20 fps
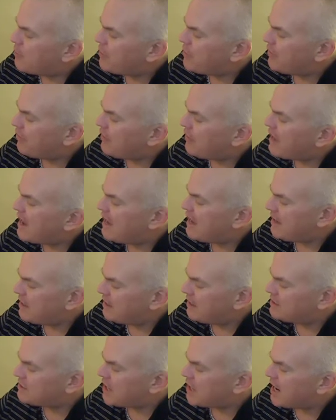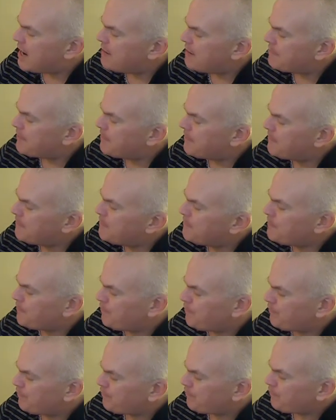put that atop,
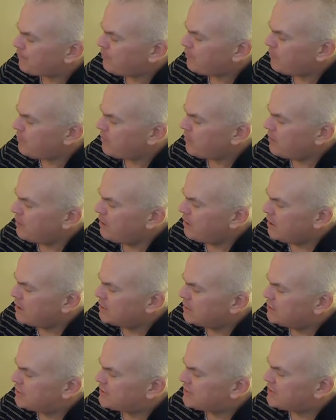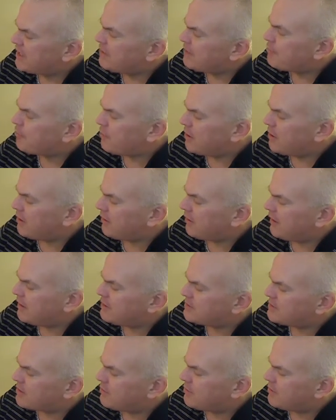just temporarily,
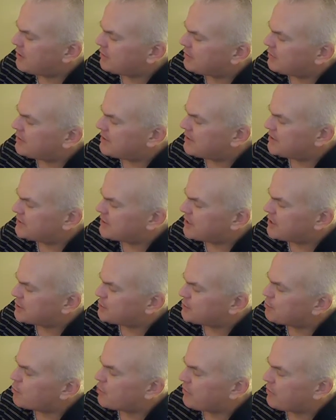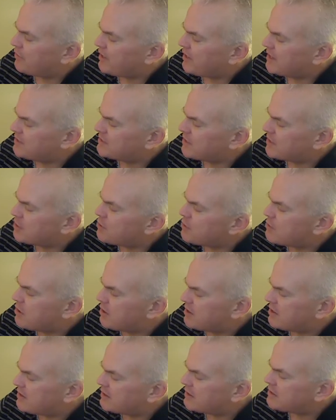because I want to discuss more things that go
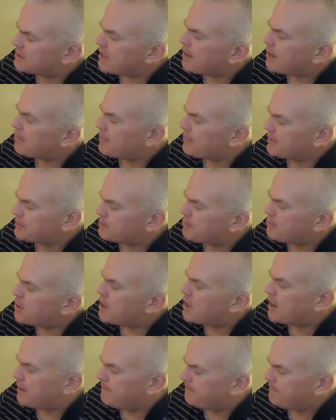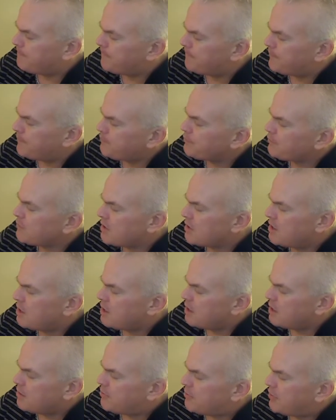on the top of this mod.
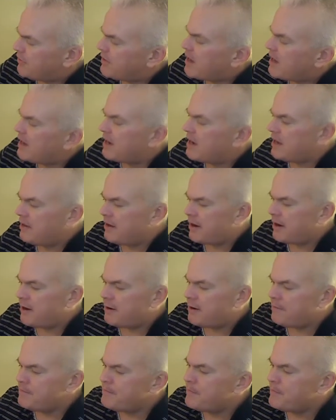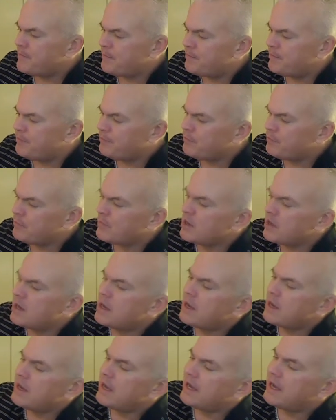Put that in there.
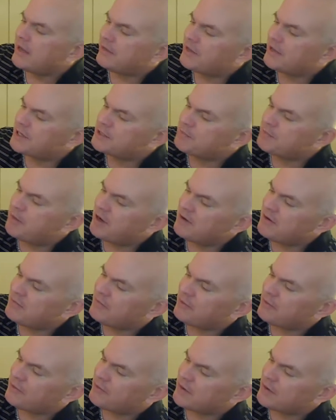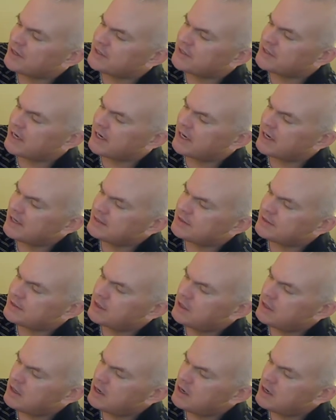Hit this button for 3 seconds.